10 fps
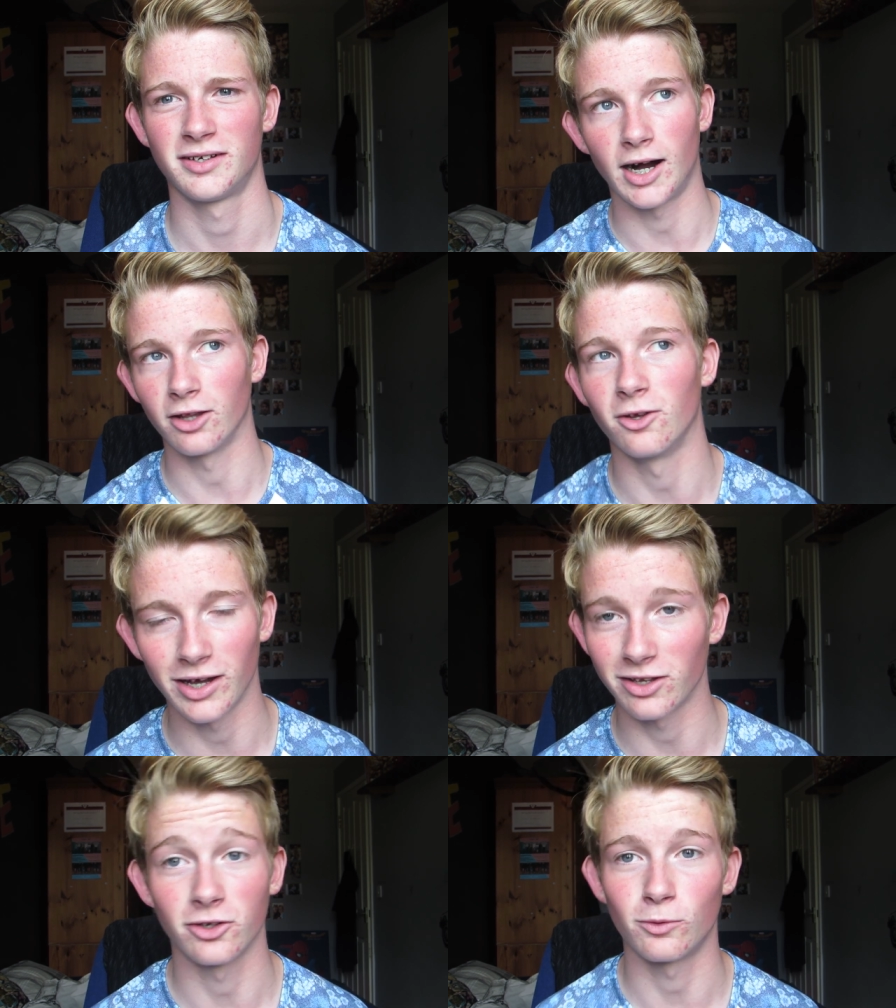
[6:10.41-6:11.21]
I don't,
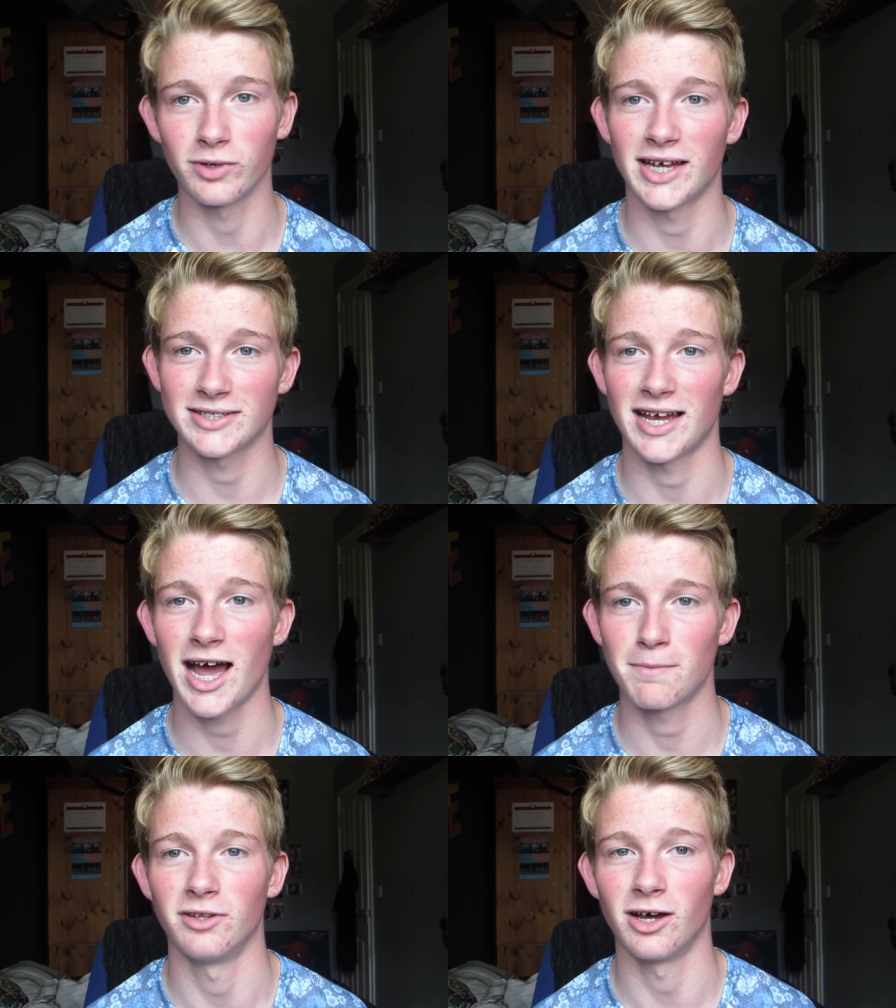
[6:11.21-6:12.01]
and I don't want that to
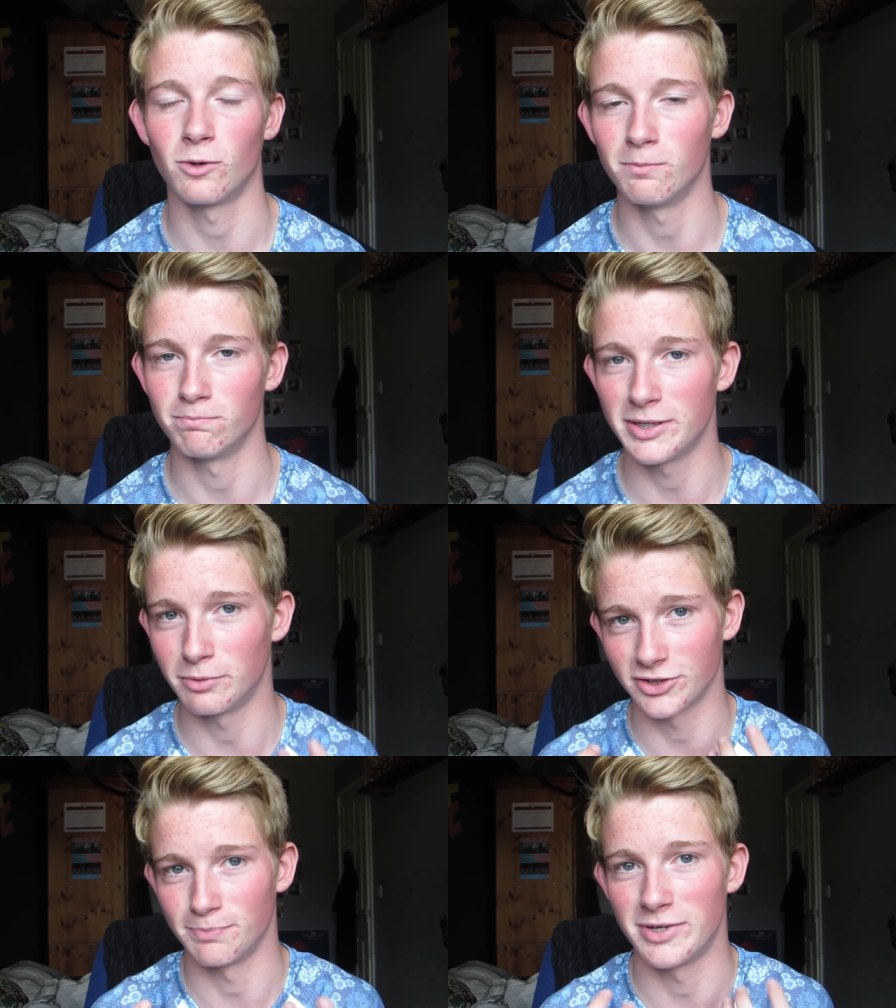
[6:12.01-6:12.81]
happen. I want
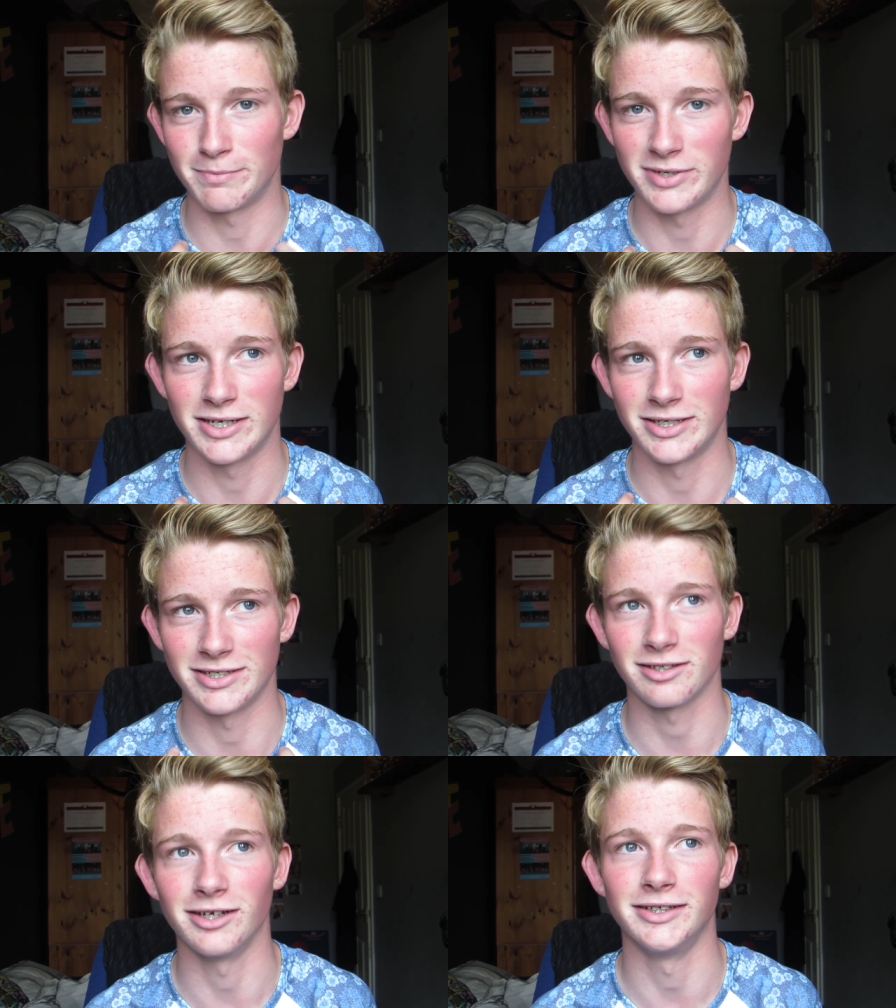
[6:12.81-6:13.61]
people to meet me and
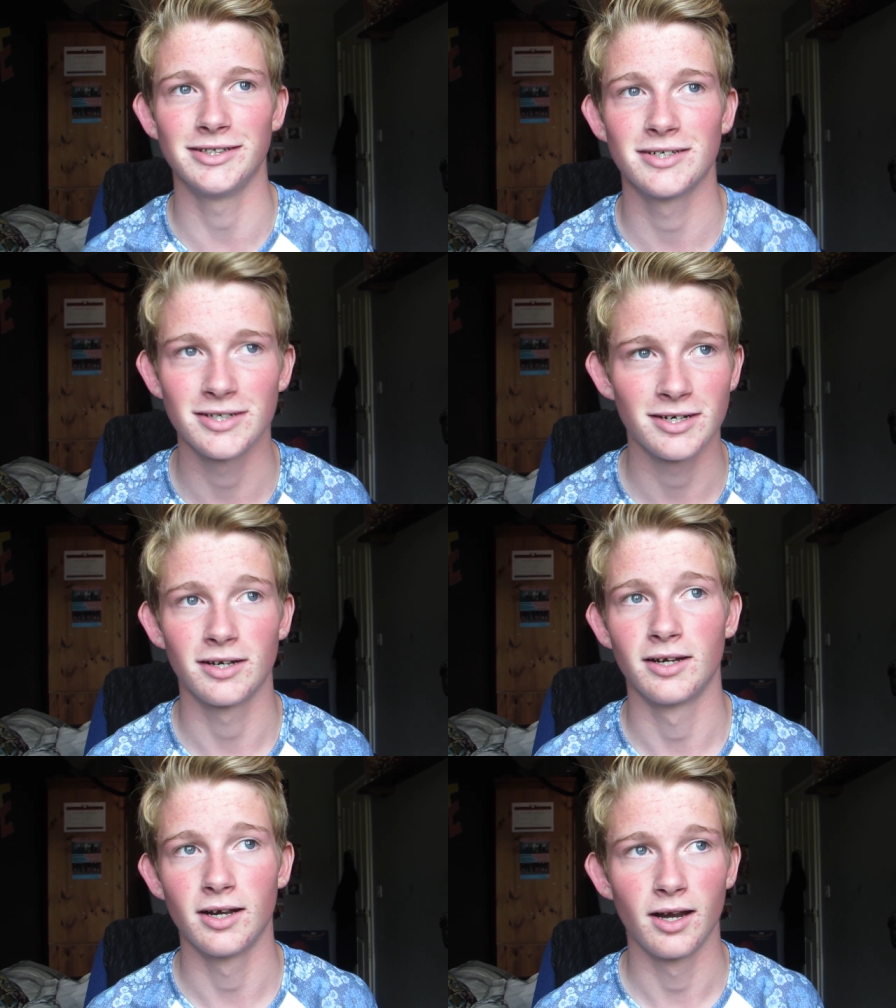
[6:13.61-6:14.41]
it's like,
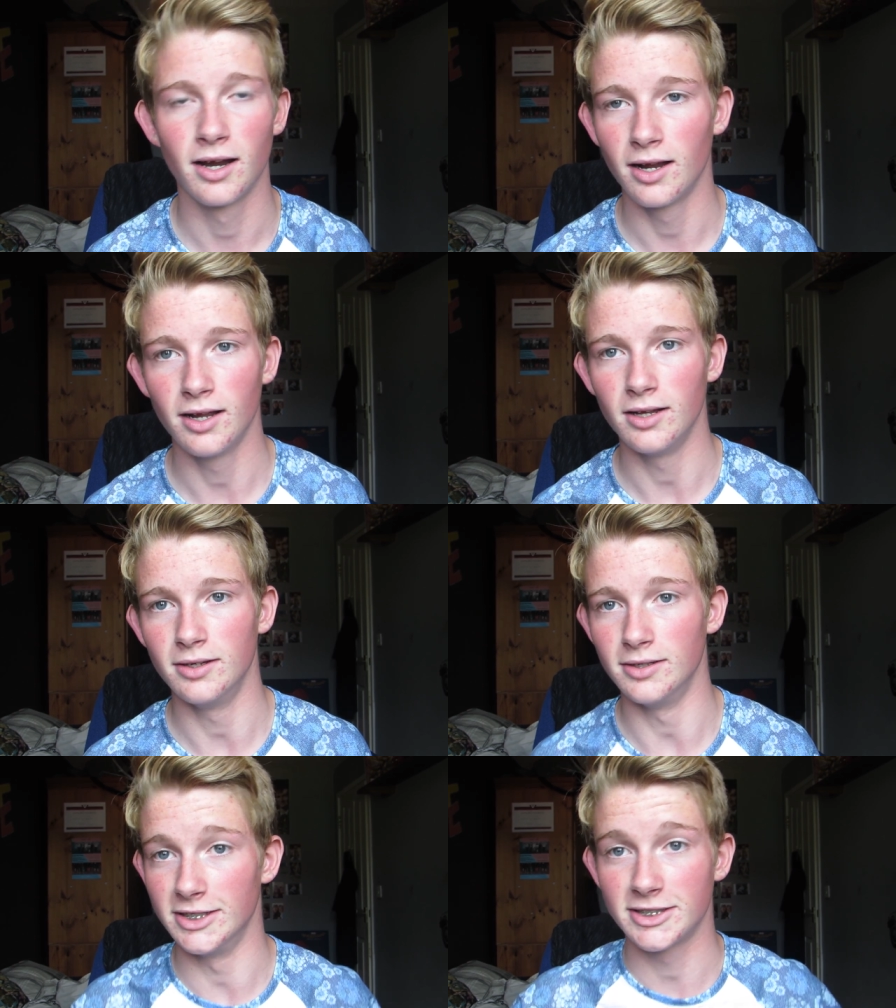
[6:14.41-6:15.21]

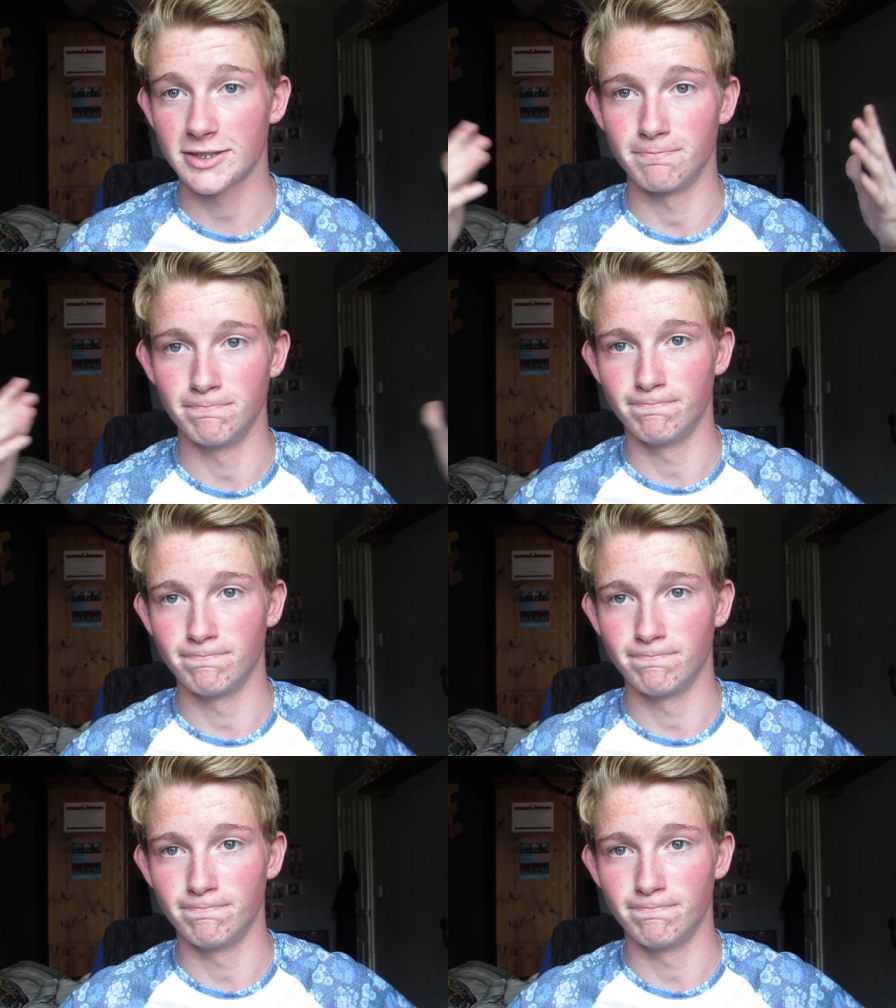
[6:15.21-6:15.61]
it's